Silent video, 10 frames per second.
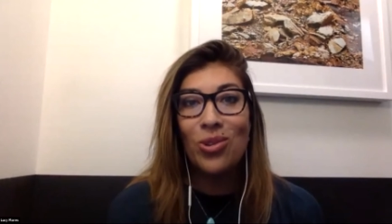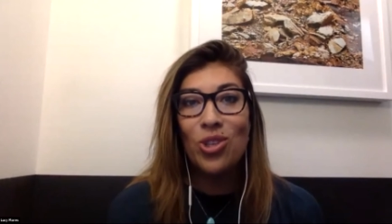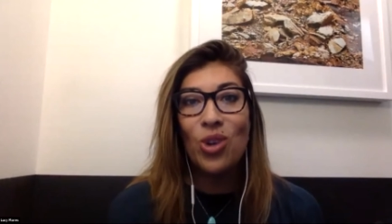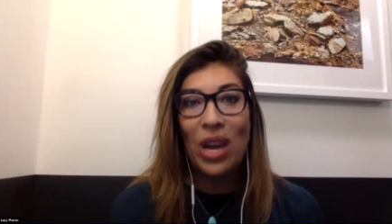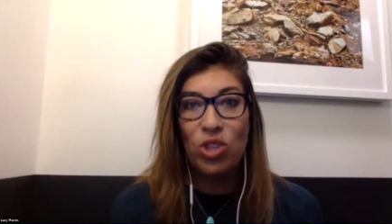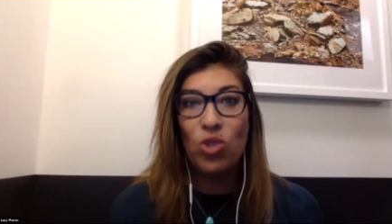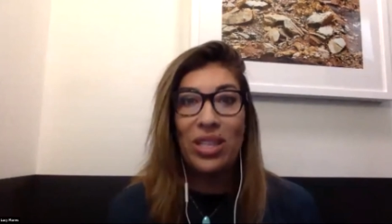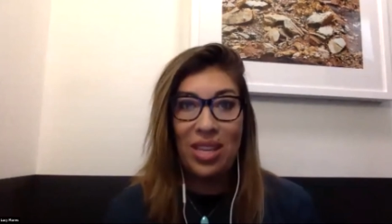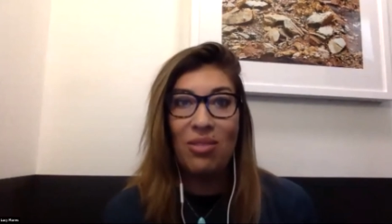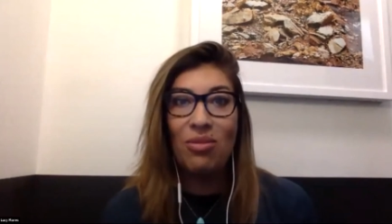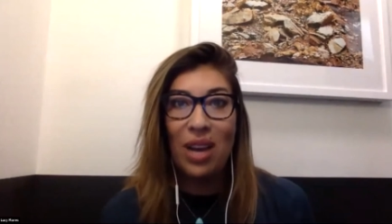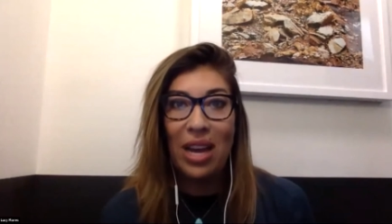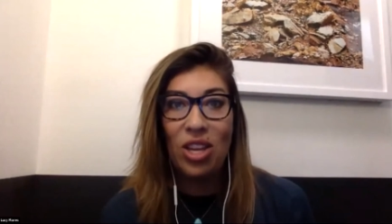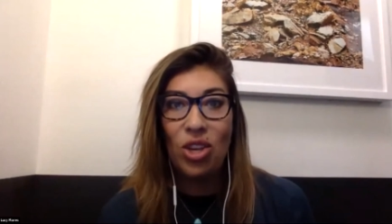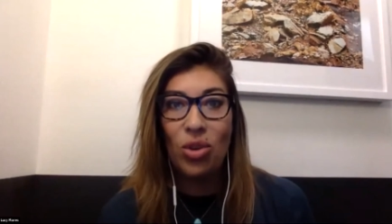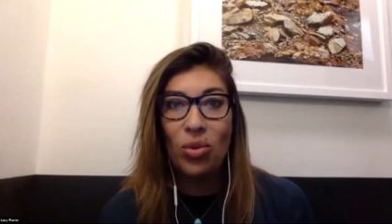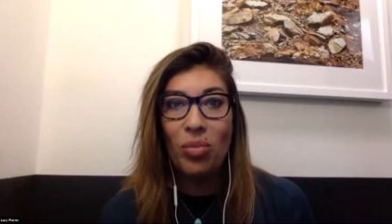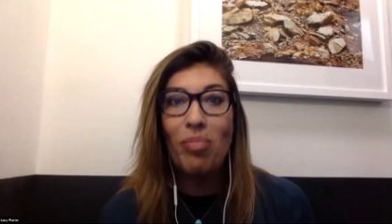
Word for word: try to identify you